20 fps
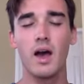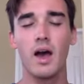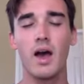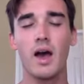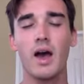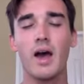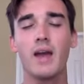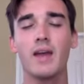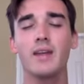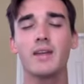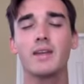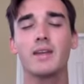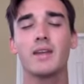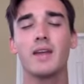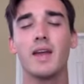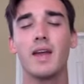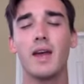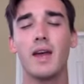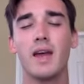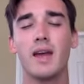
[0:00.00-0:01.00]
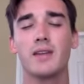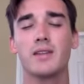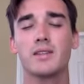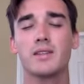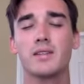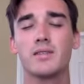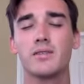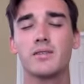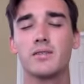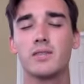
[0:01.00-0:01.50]
I can
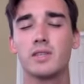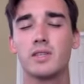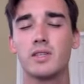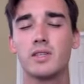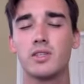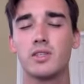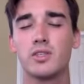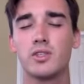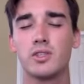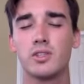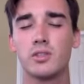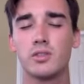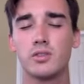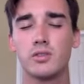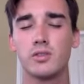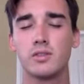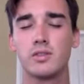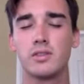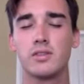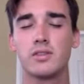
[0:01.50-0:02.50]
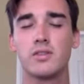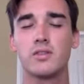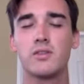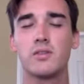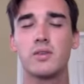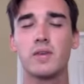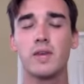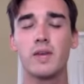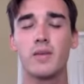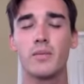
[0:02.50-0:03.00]
actively choose
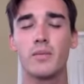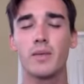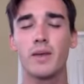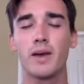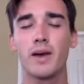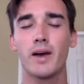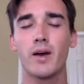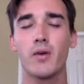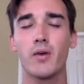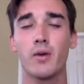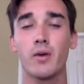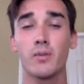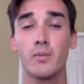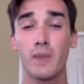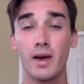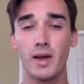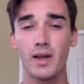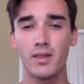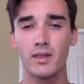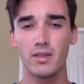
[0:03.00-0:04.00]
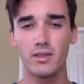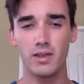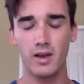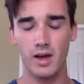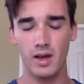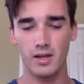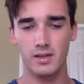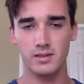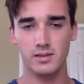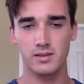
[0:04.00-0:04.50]
to empower my
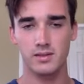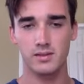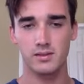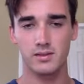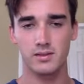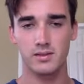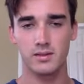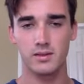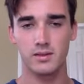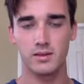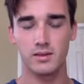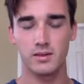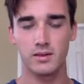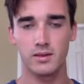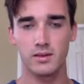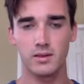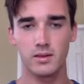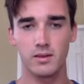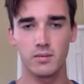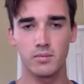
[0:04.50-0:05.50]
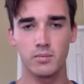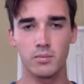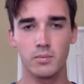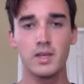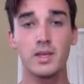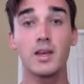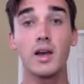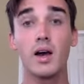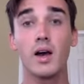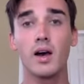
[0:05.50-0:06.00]
thoughts
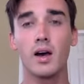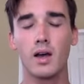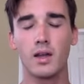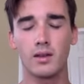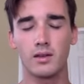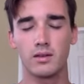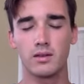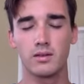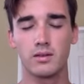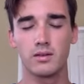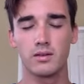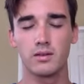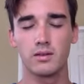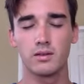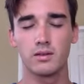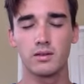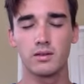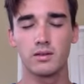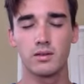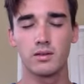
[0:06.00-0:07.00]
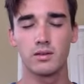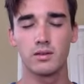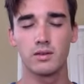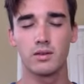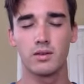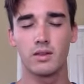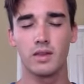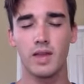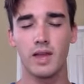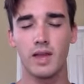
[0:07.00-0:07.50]
beyond
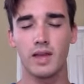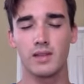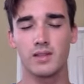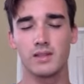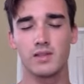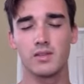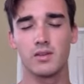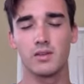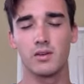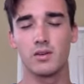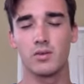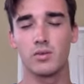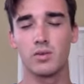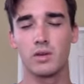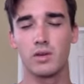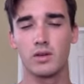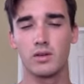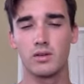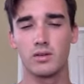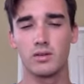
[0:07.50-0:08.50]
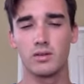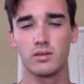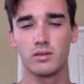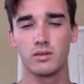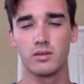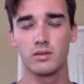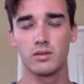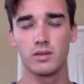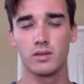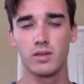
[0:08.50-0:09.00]
the external world,
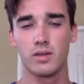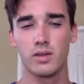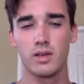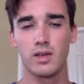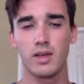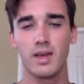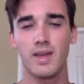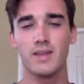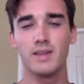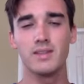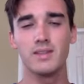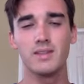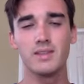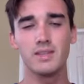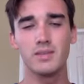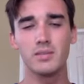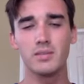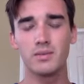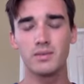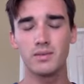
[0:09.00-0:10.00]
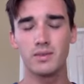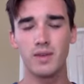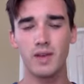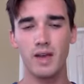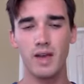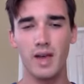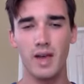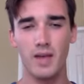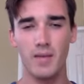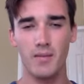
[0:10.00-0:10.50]
and deep
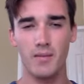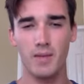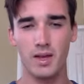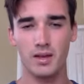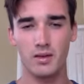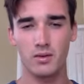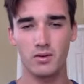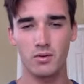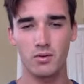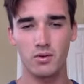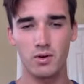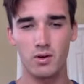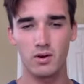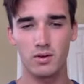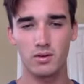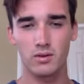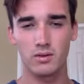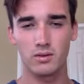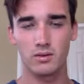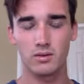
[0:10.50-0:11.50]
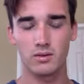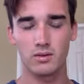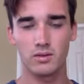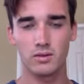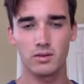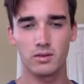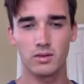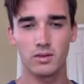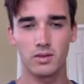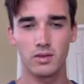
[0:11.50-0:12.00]
at my core
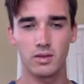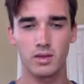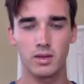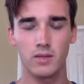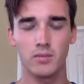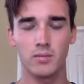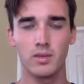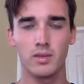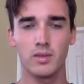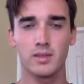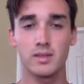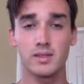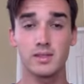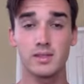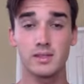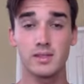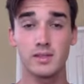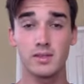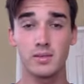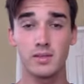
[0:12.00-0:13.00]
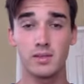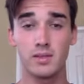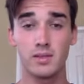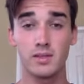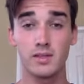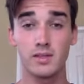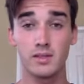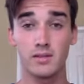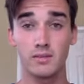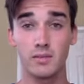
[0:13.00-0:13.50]
can be the
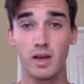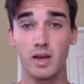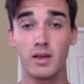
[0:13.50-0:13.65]
stimulus of my